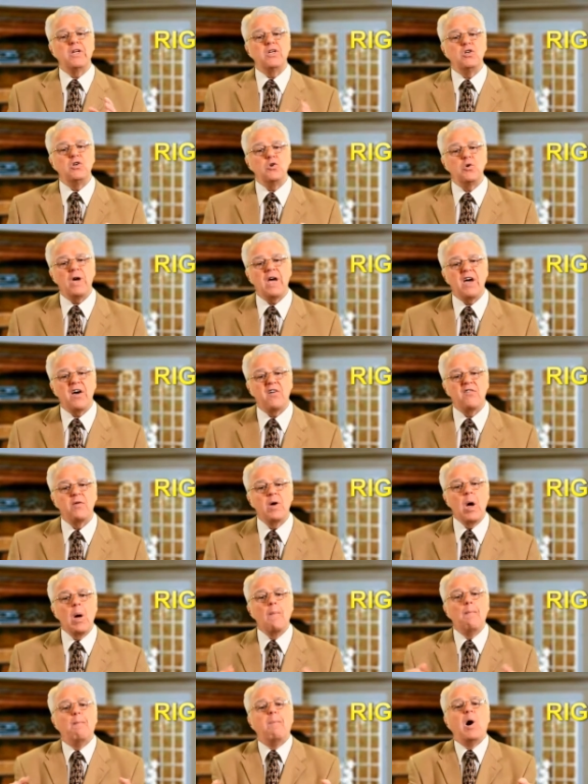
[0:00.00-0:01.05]
that you have
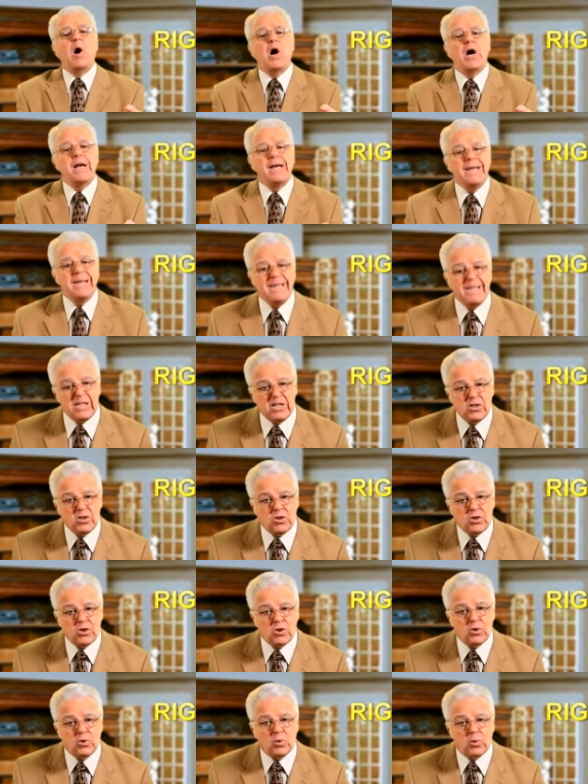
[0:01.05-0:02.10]
bought
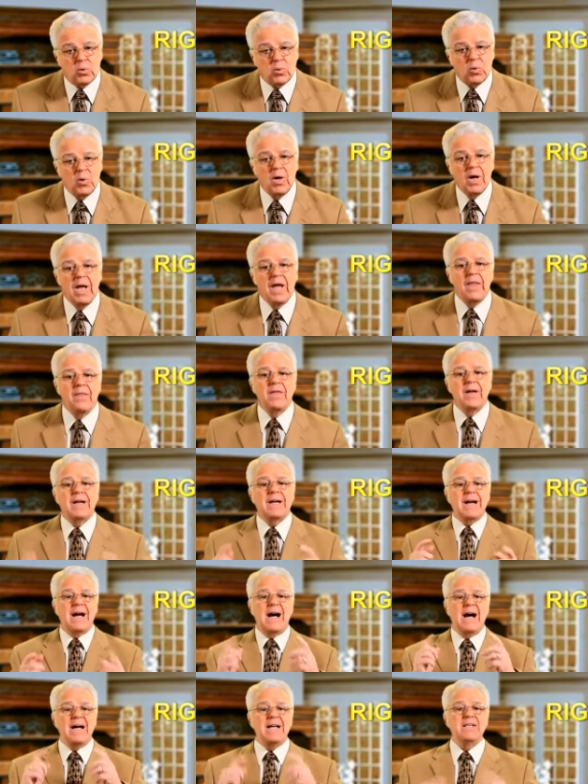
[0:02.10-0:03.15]
into the
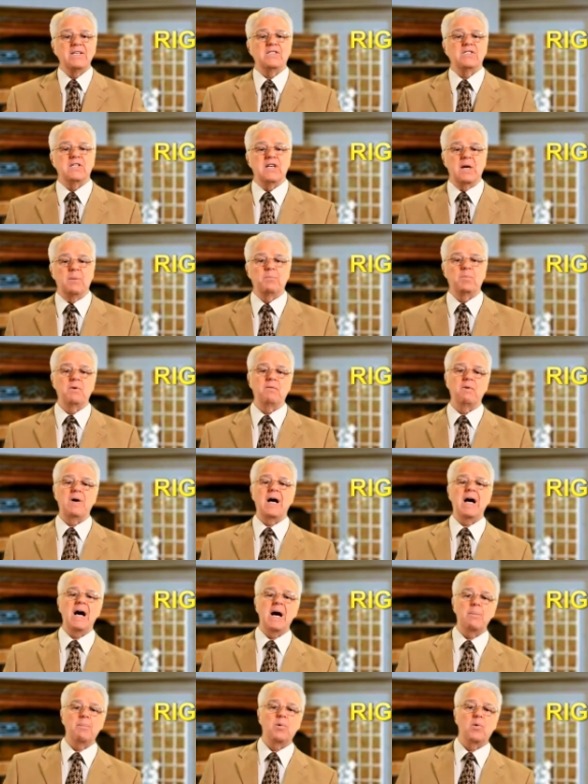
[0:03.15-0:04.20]
concept of
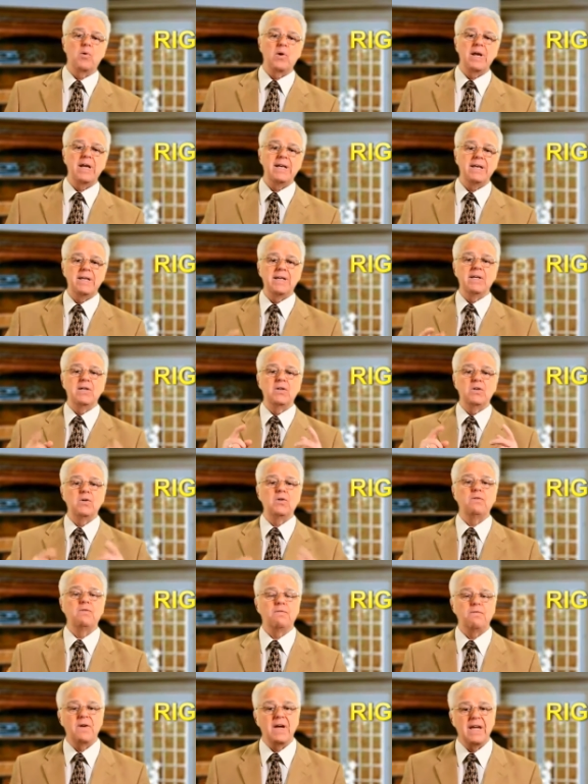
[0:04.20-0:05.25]
operating in
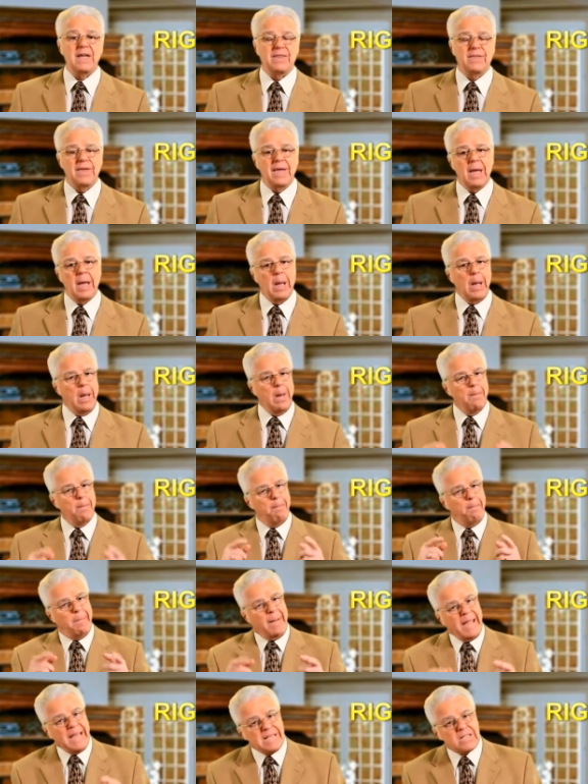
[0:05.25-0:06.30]
good faith
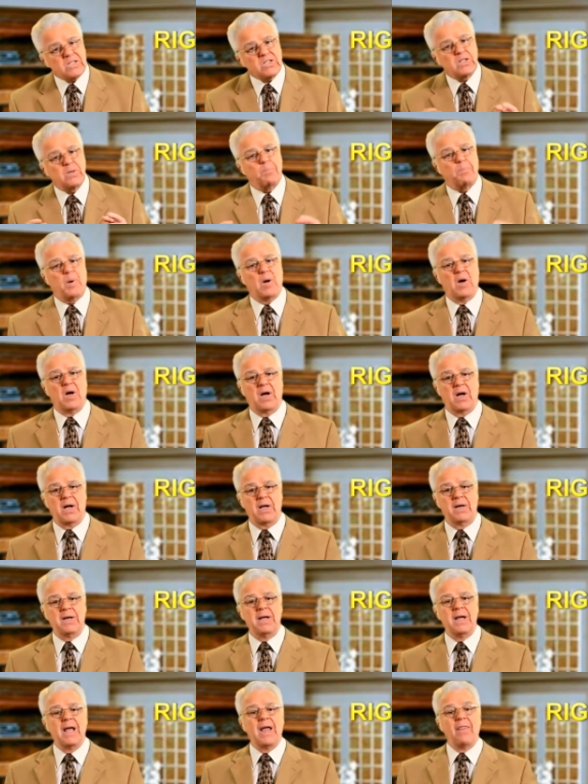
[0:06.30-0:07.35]
based
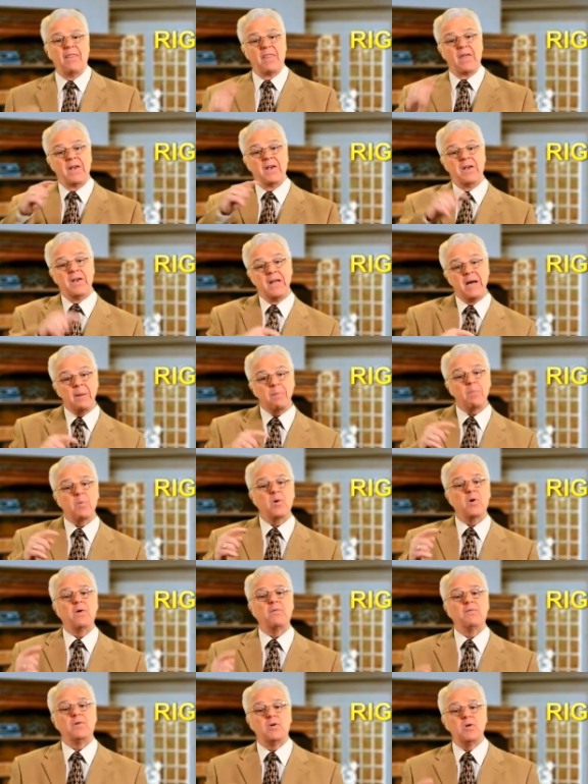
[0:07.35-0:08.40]
upon the
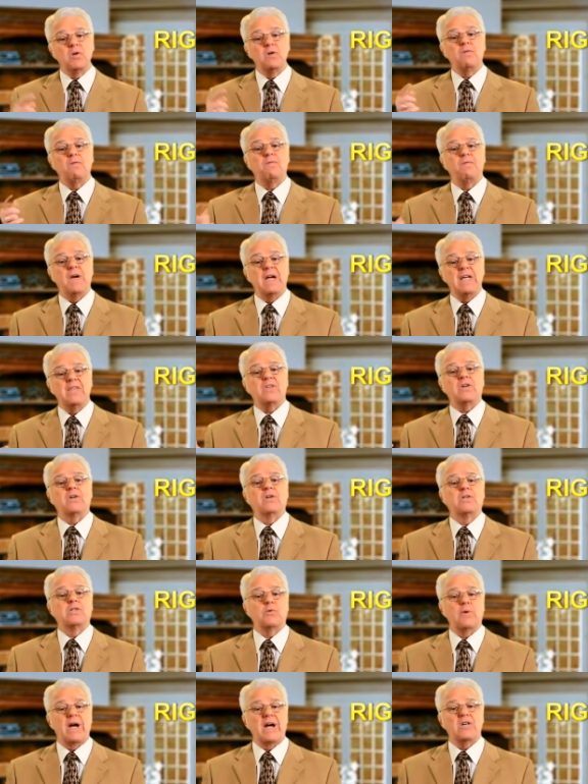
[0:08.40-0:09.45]
number of good faith
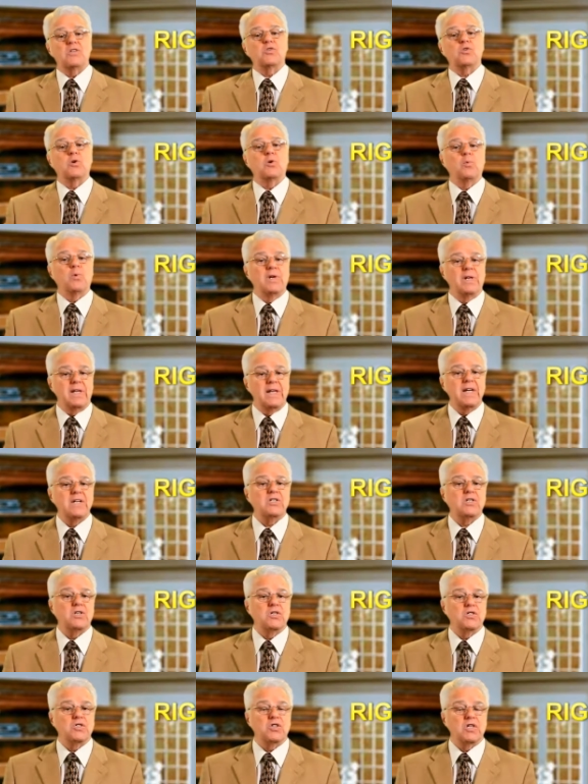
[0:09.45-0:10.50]
contractual
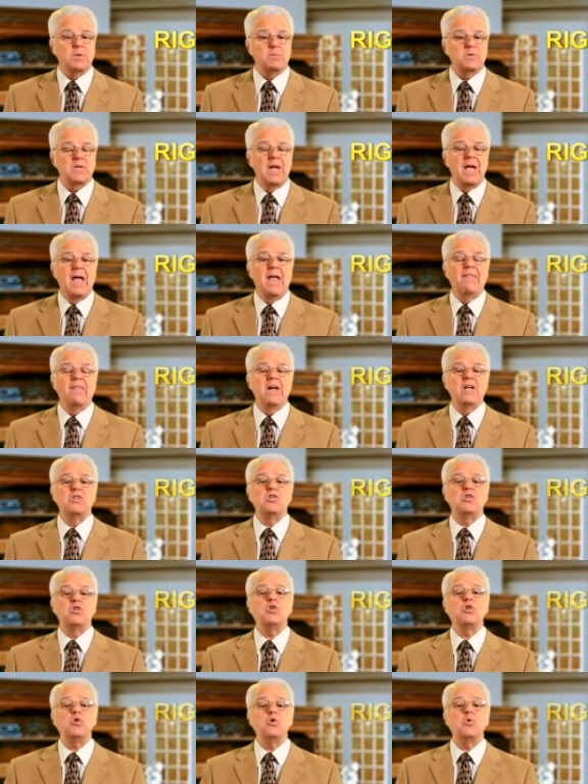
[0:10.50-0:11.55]
relationships
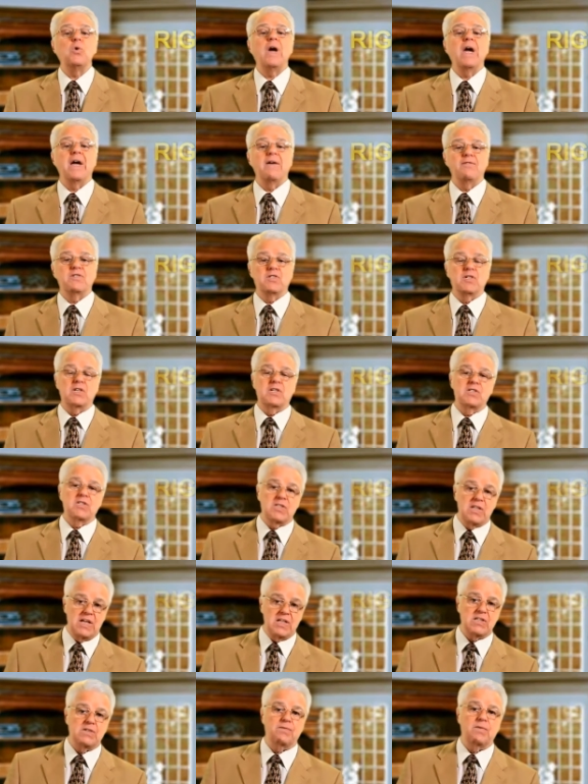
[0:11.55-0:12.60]
that you have
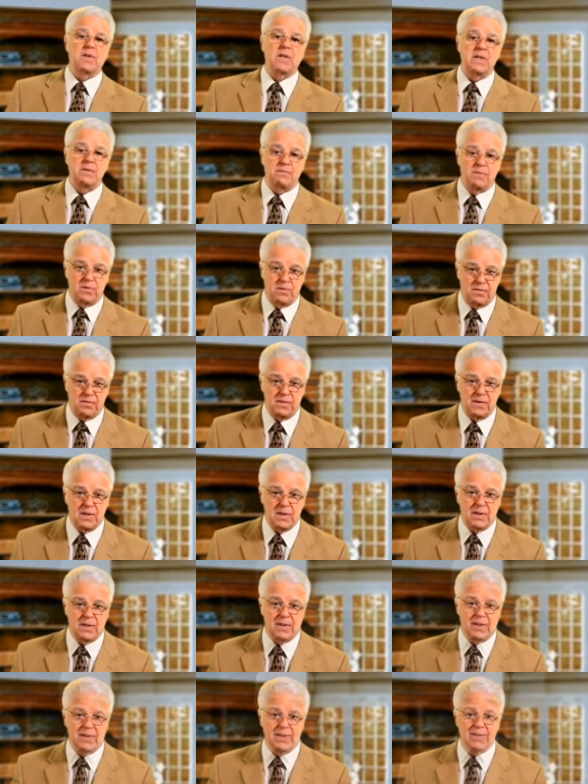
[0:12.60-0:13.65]
successfully
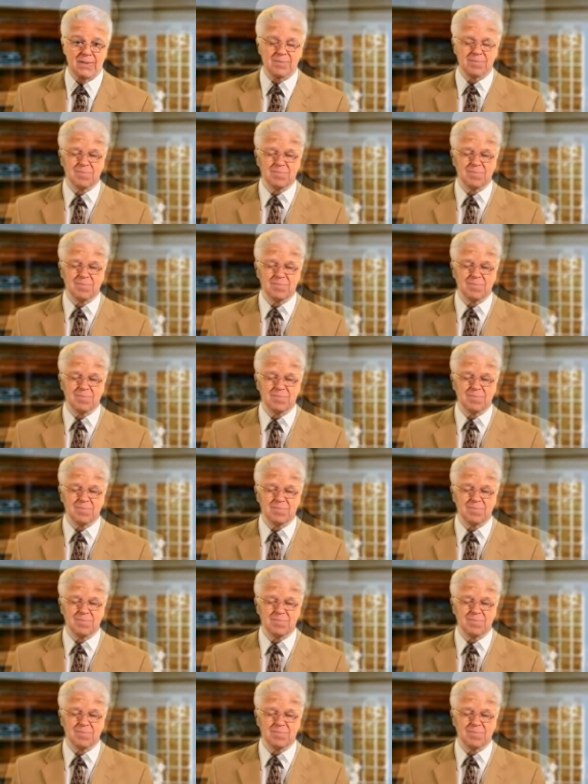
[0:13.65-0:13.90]
fulfilled.